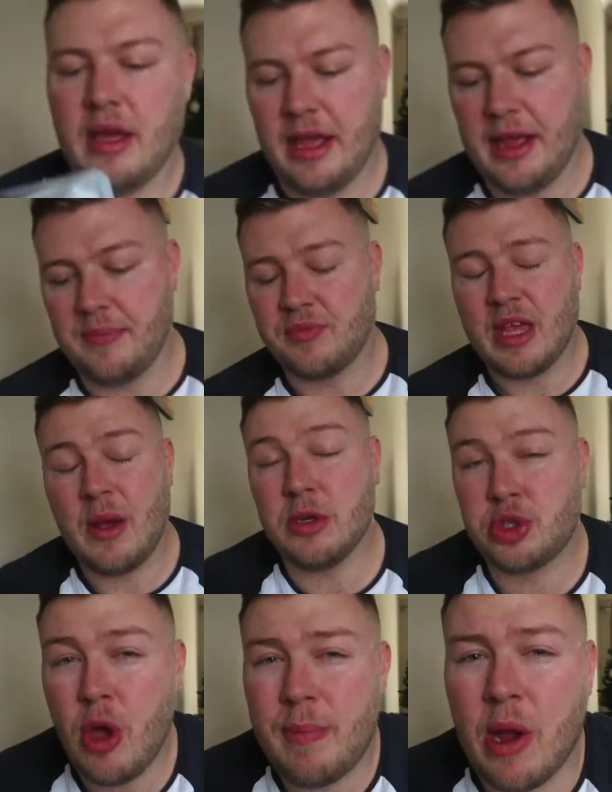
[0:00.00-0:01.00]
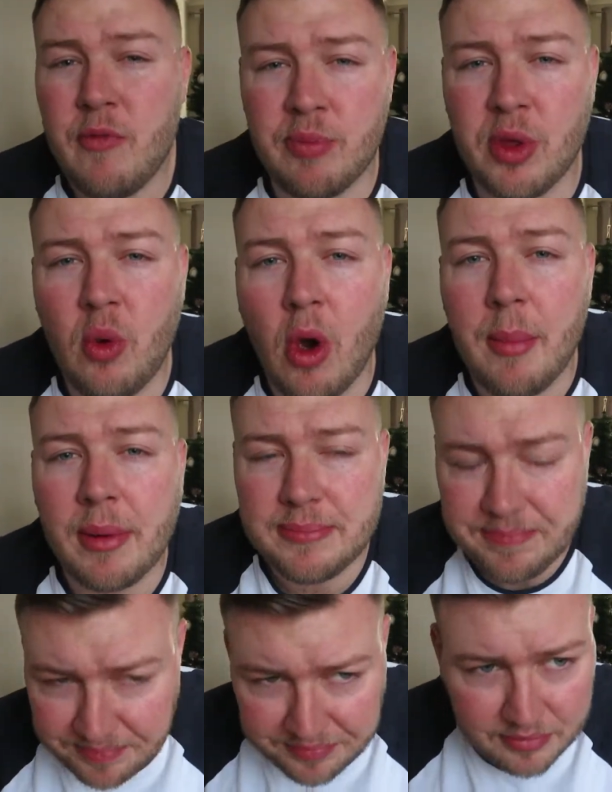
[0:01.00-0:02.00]
It was £2 in the co-op.
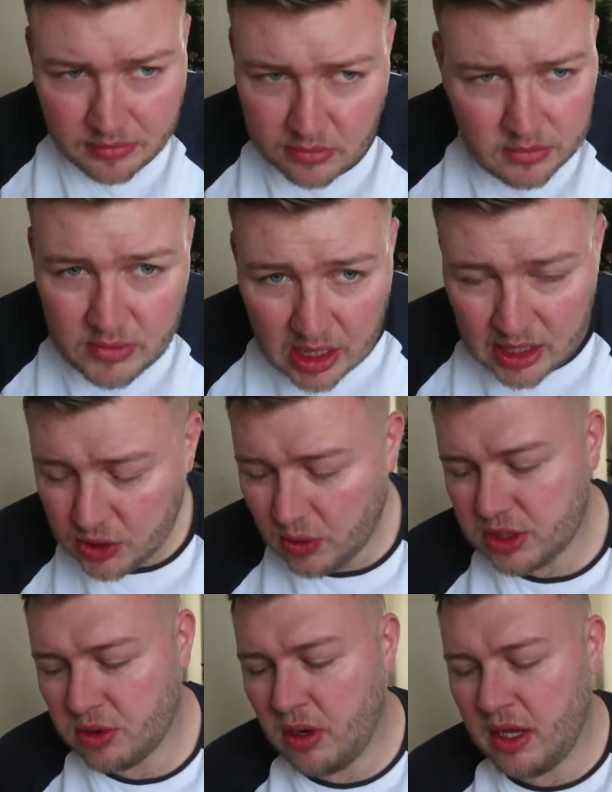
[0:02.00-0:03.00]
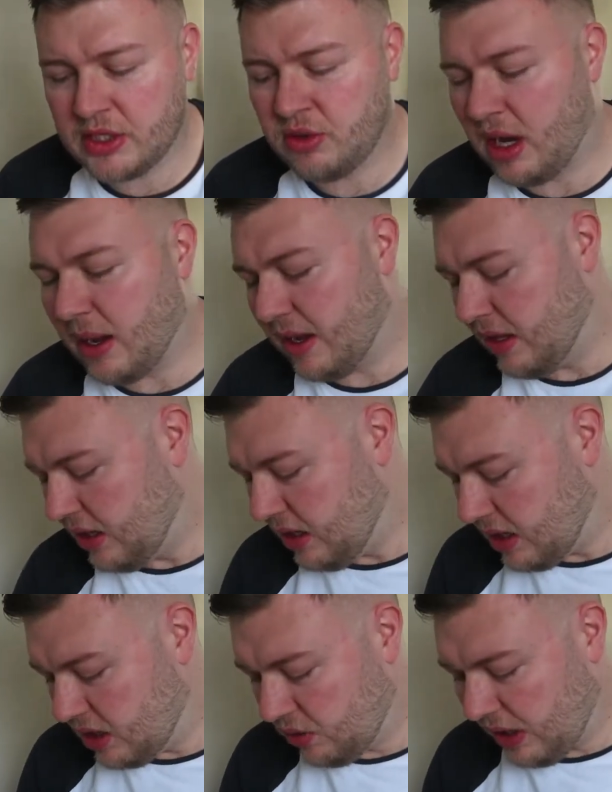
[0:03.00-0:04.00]
So it's not
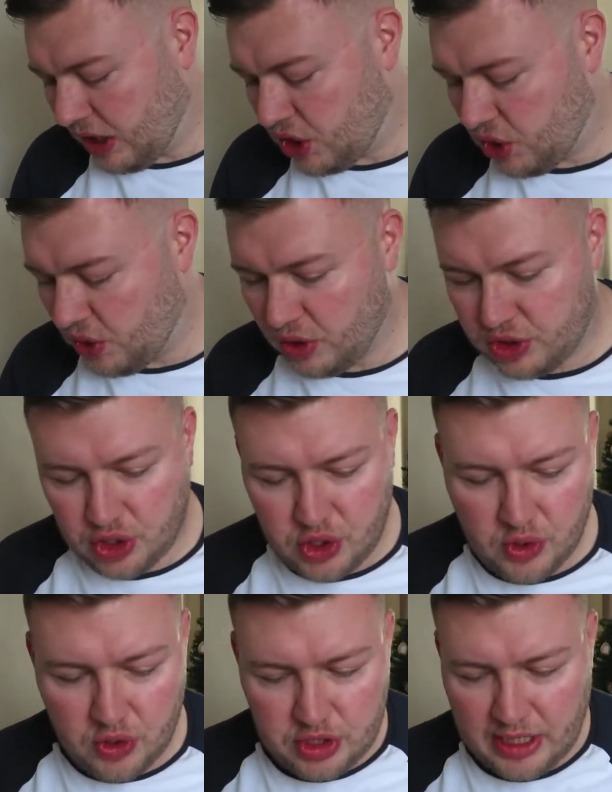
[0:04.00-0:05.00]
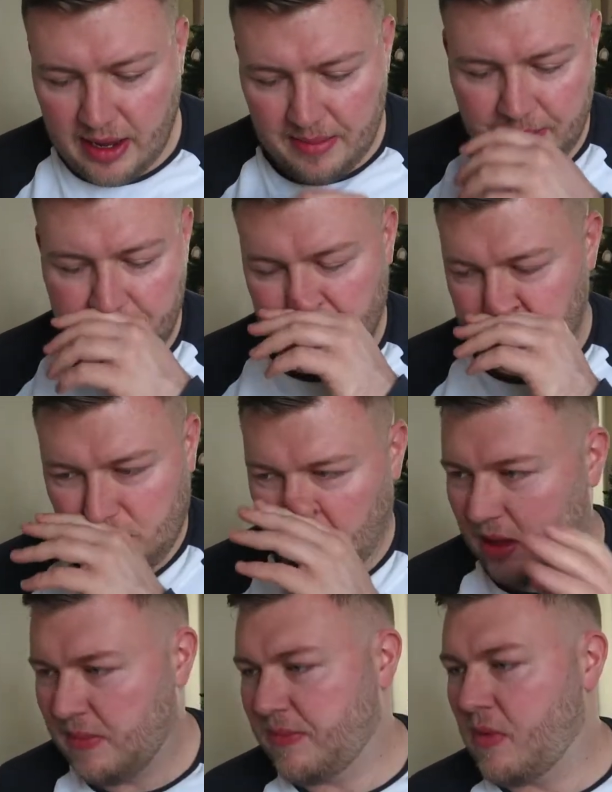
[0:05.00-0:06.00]
a huge, huge, what do you
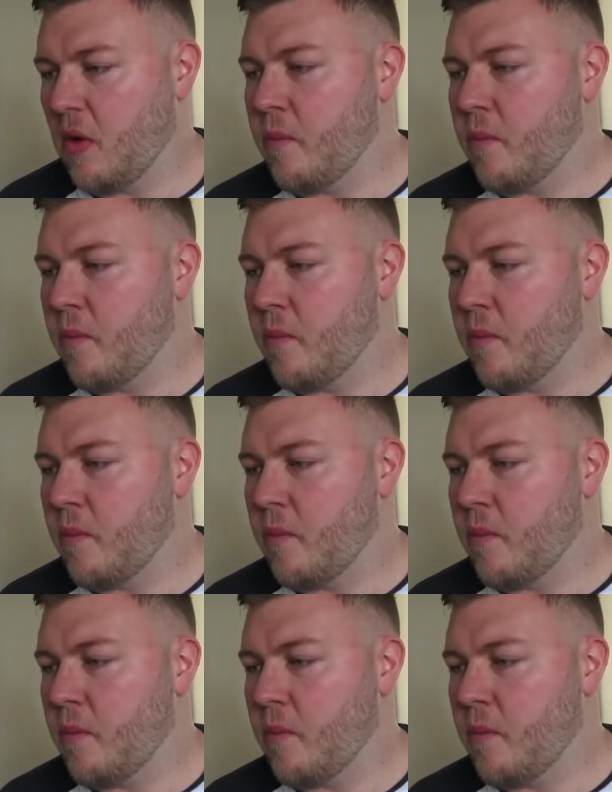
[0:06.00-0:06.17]
call it?